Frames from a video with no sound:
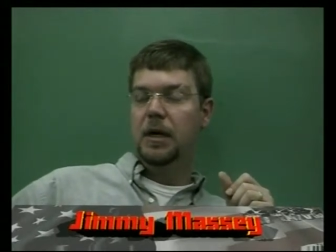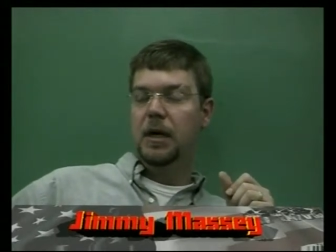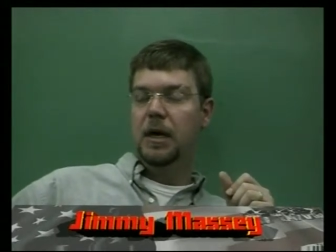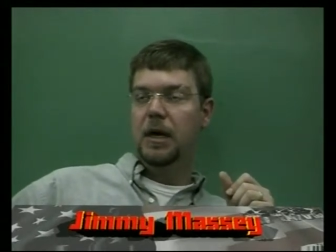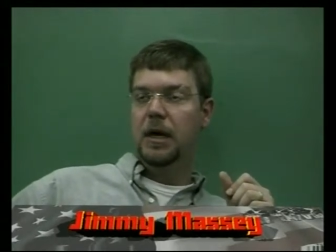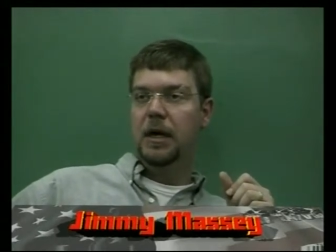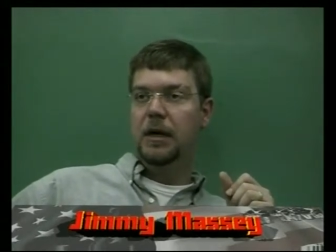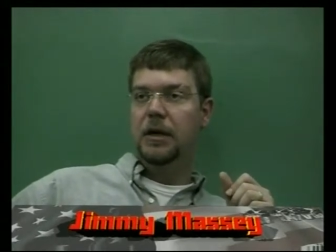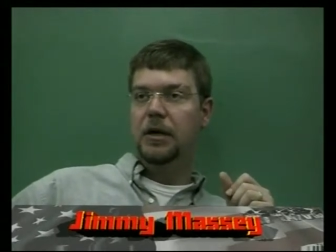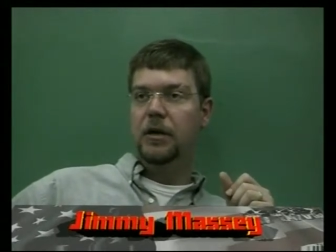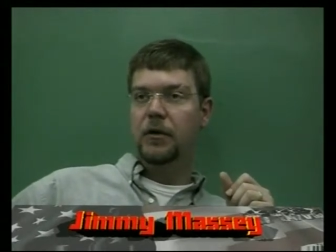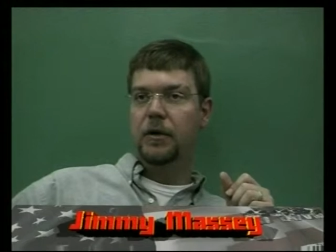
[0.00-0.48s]

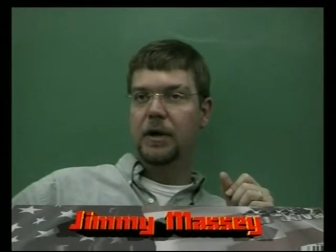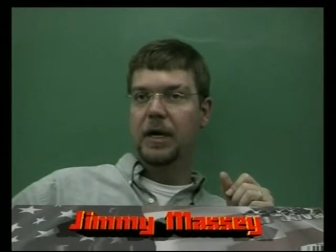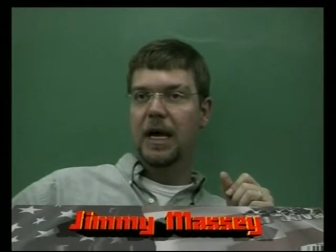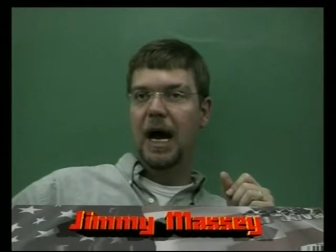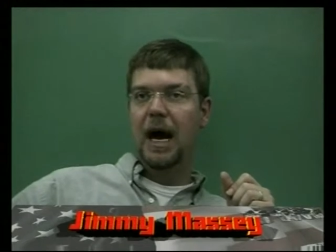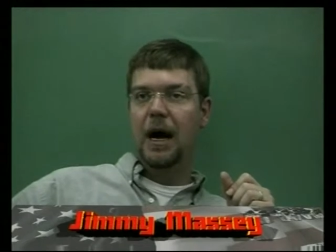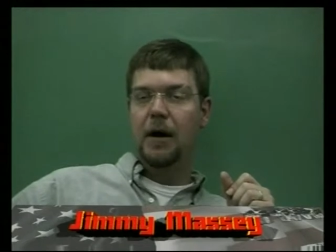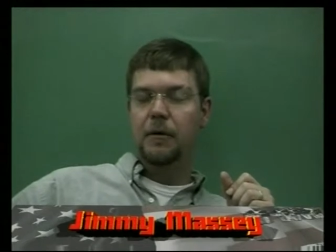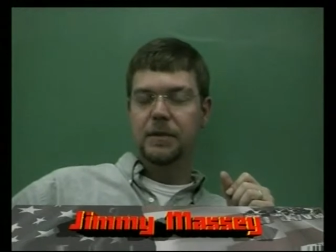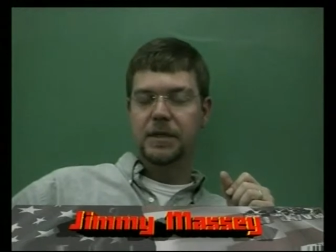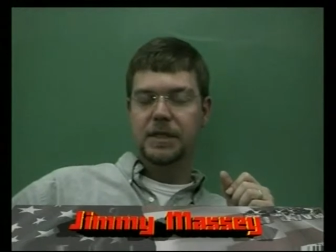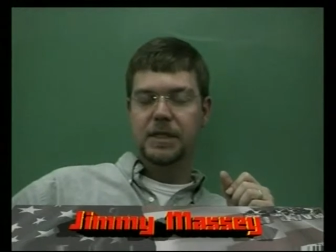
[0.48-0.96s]
uh, near
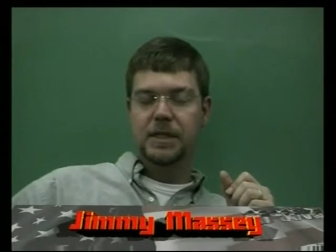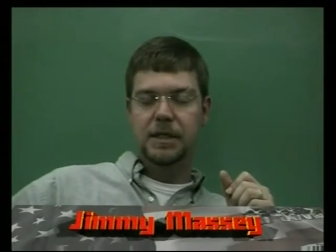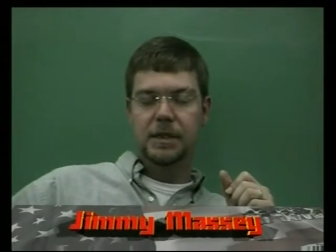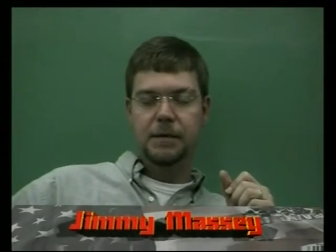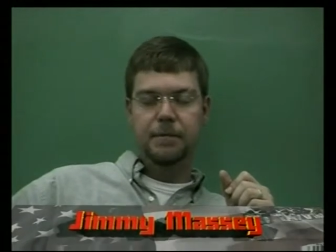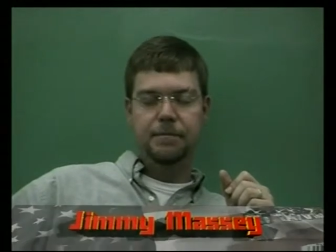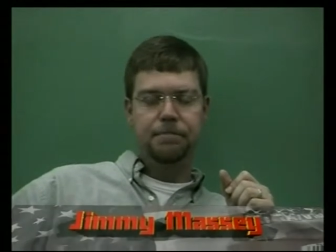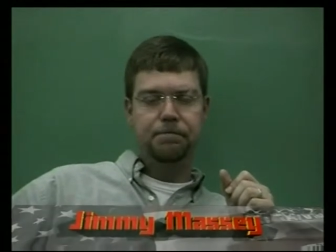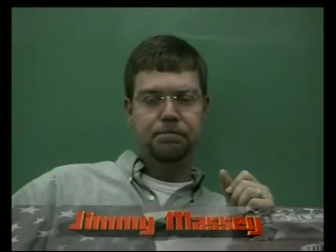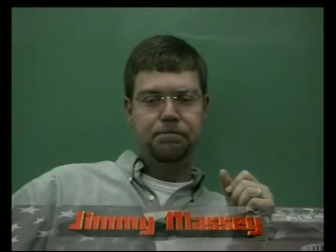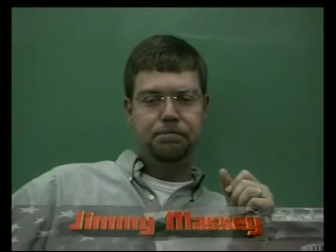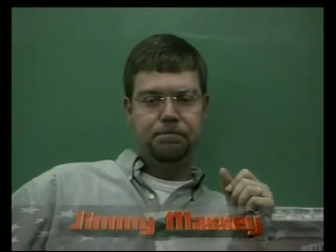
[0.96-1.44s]

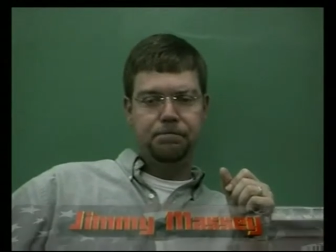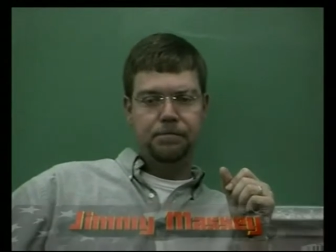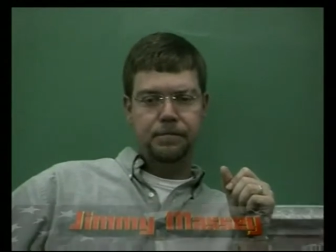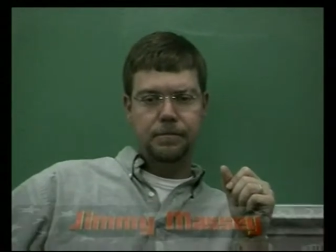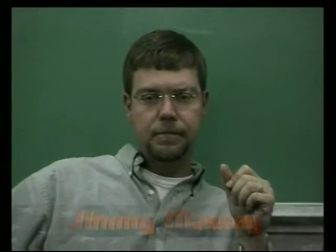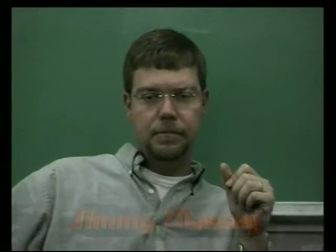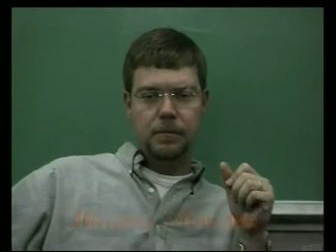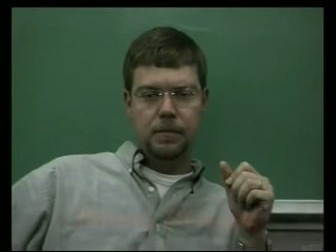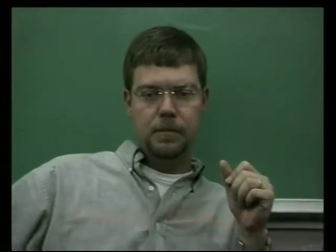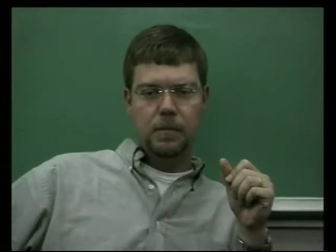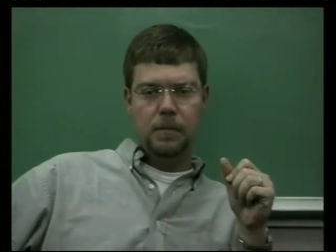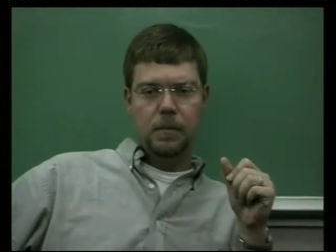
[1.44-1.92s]
Galveston,
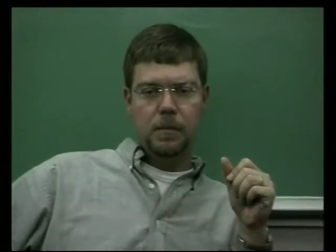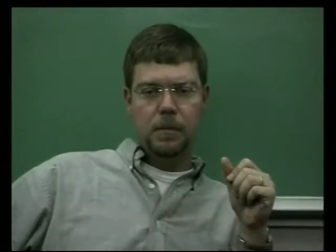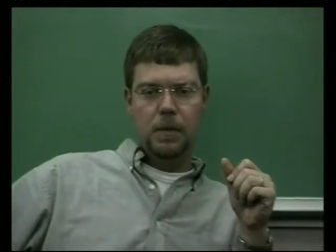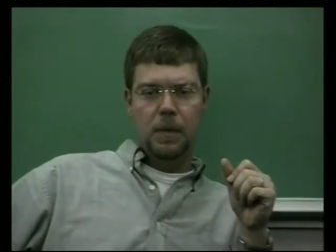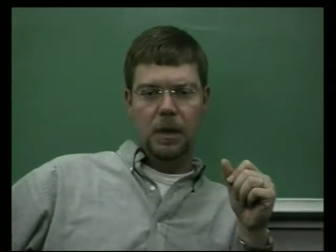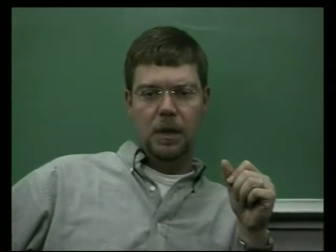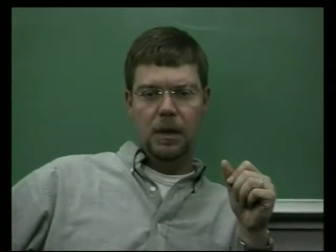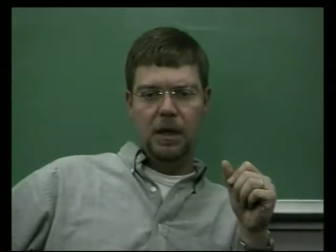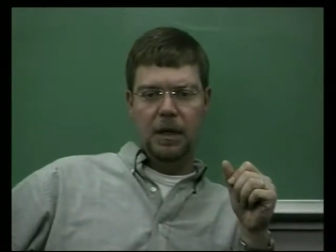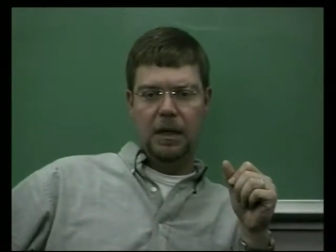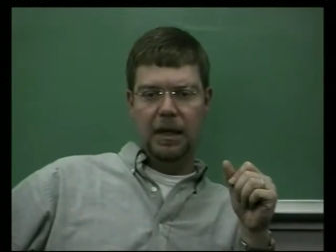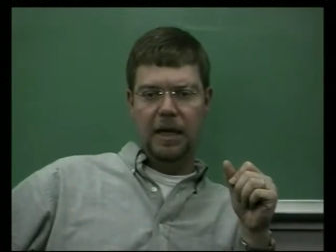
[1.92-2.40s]

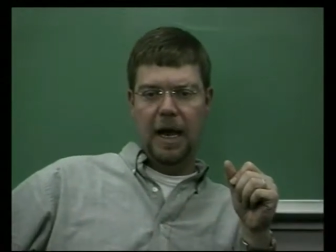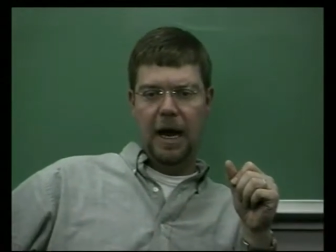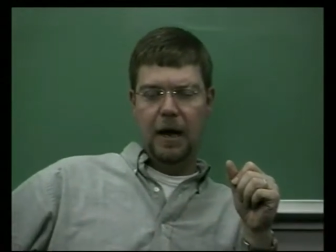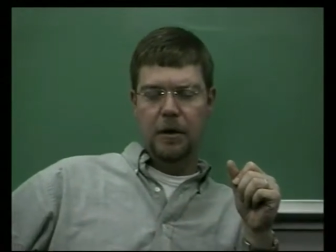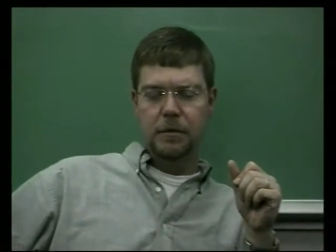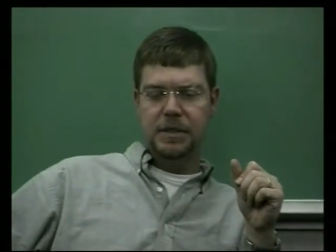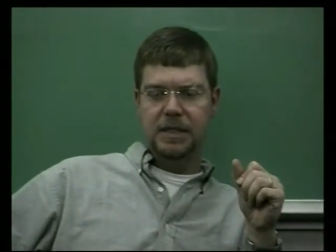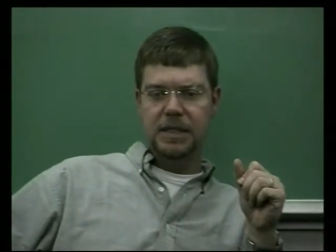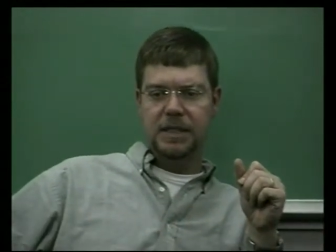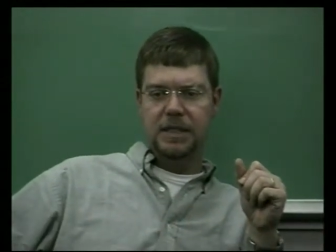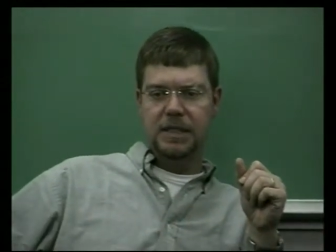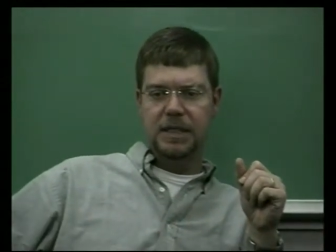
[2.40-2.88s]

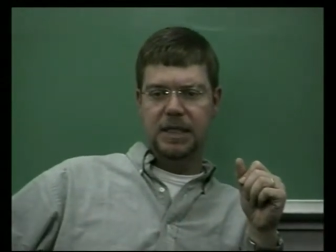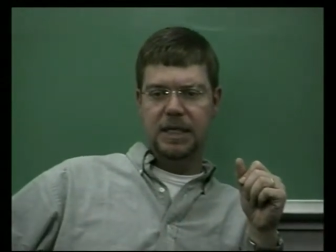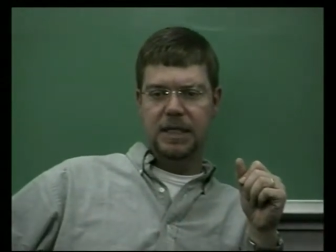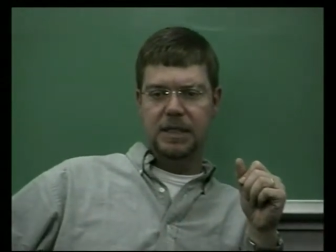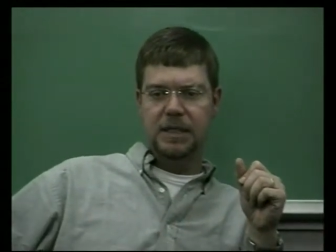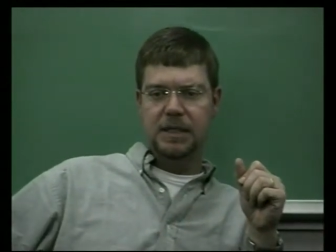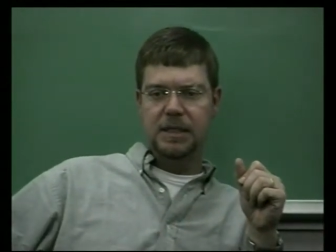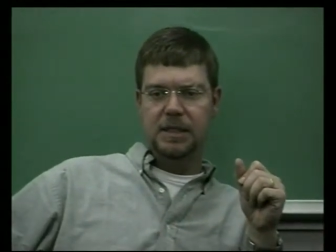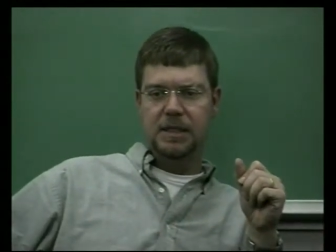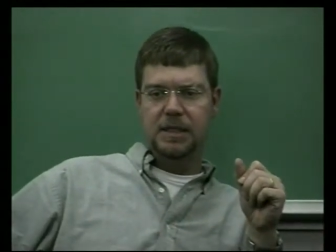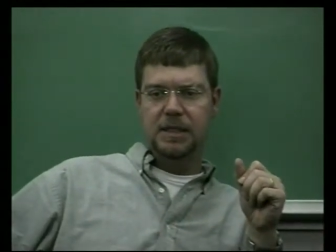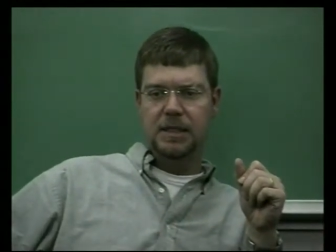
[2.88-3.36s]
Galveston,
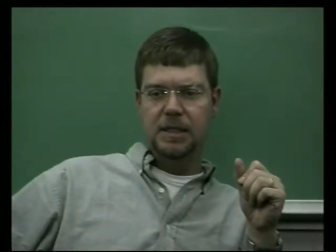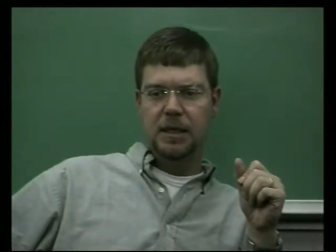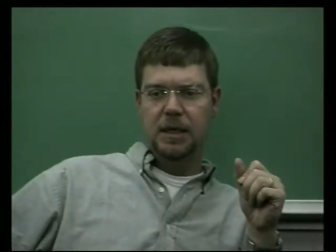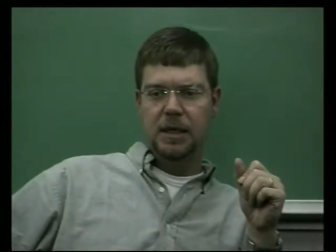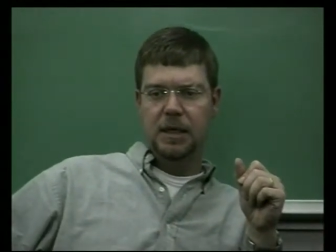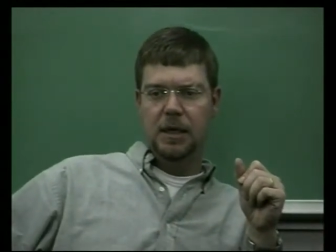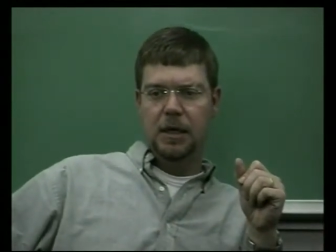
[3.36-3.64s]
Texas.